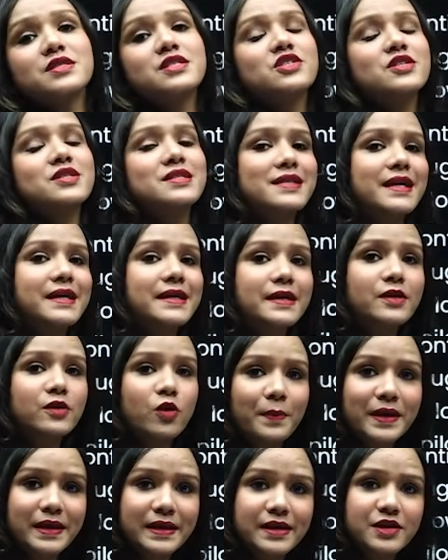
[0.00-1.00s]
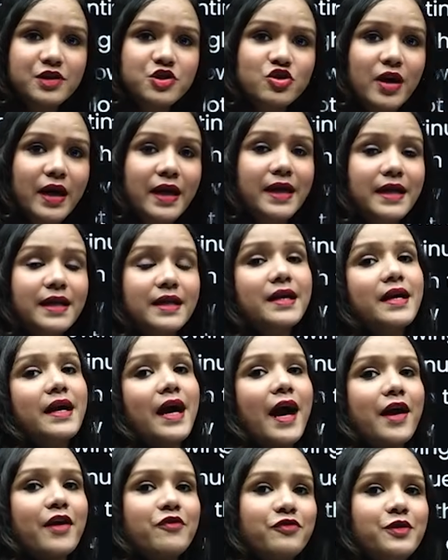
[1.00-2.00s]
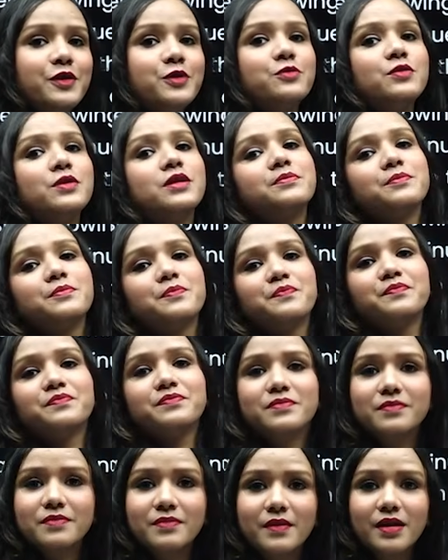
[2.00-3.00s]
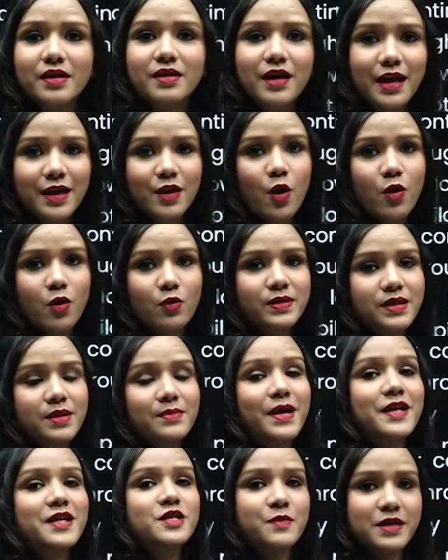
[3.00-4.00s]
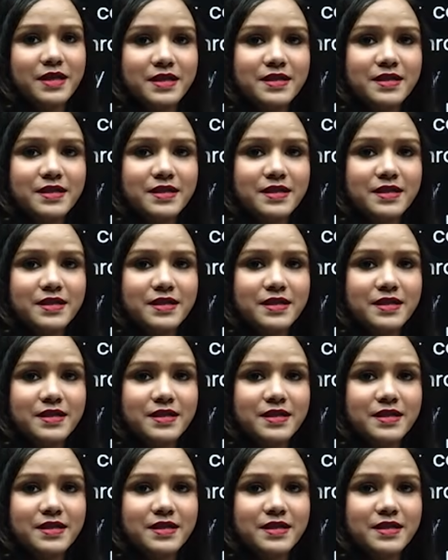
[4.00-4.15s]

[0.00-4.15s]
just like an obedient child and flew along with him as per his